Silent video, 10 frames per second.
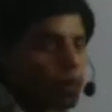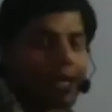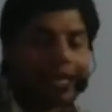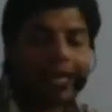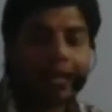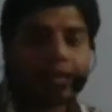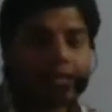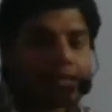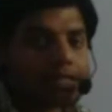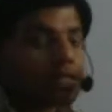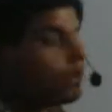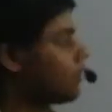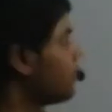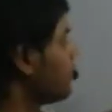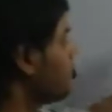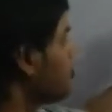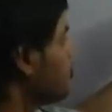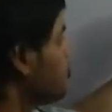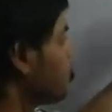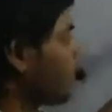will take this
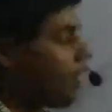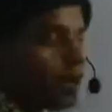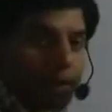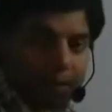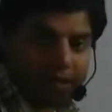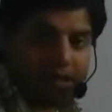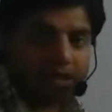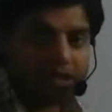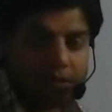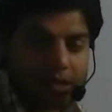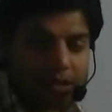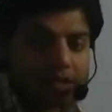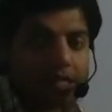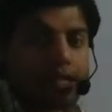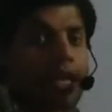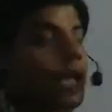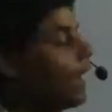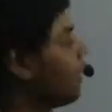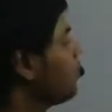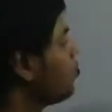color, means this GIMSA stain,
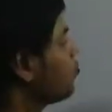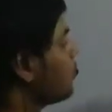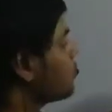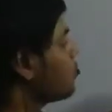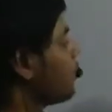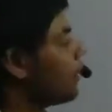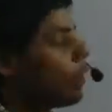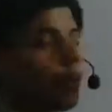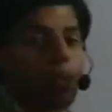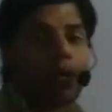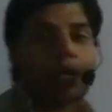and due to this way we